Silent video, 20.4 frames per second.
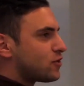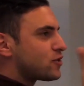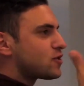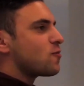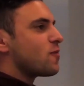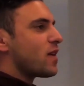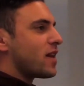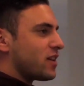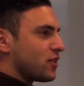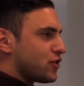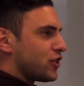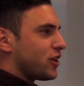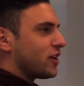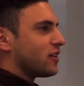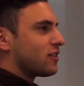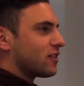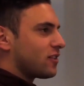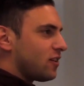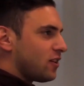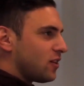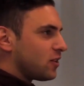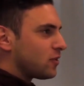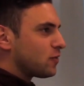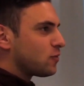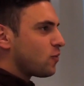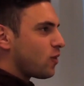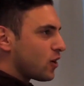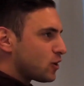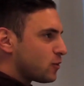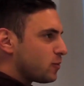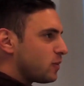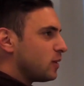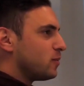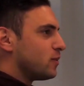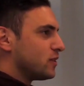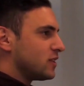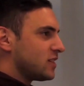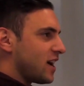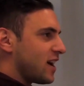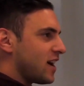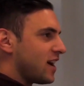So there's a Reddit channel called Watch
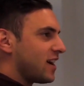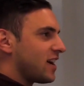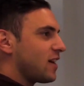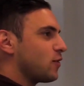People Die.